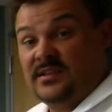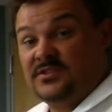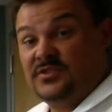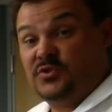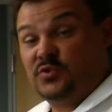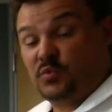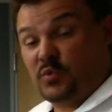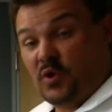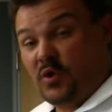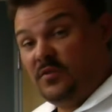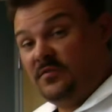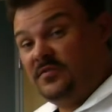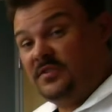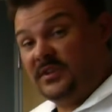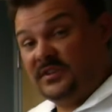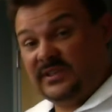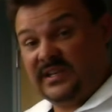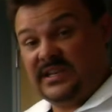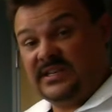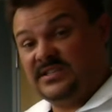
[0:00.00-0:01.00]
drove the
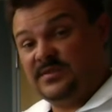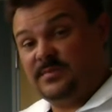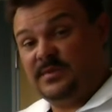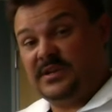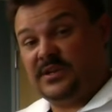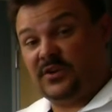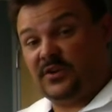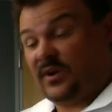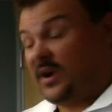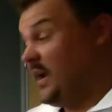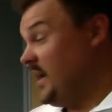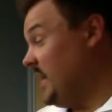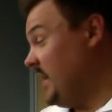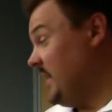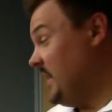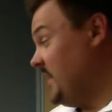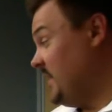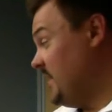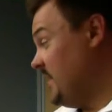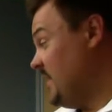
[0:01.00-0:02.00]
lead to be
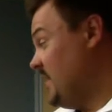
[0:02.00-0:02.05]
created,